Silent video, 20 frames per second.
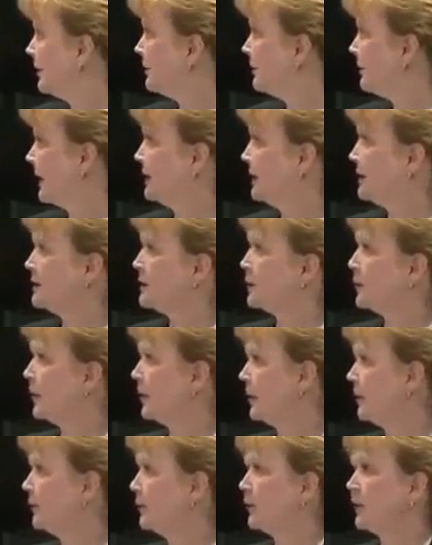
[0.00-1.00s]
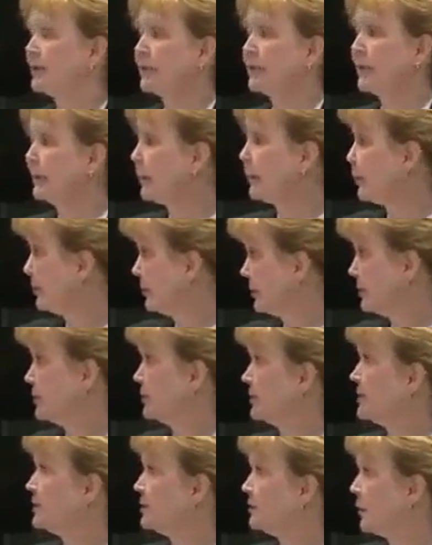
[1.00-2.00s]
Earth-reliant phase, where, for
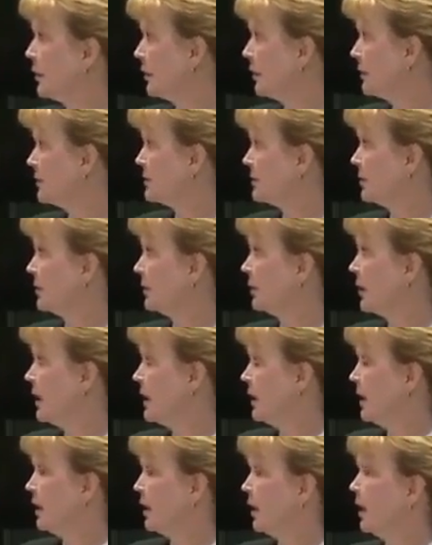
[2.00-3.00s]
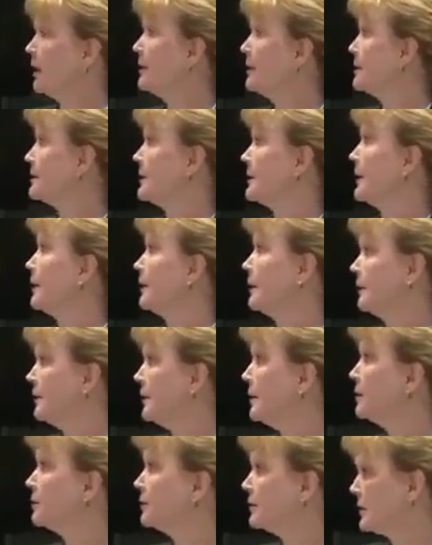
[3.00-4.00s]
example, missions to Mars are on the
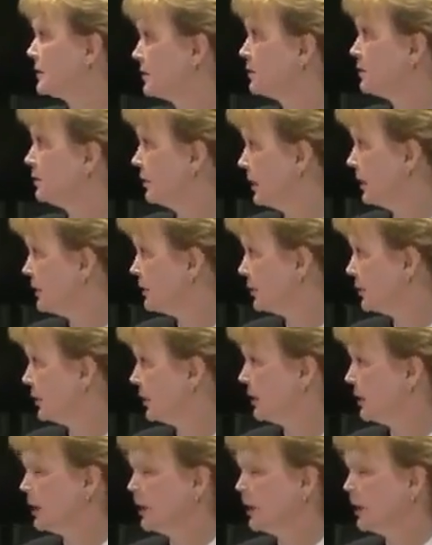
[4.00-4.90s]
scale of years in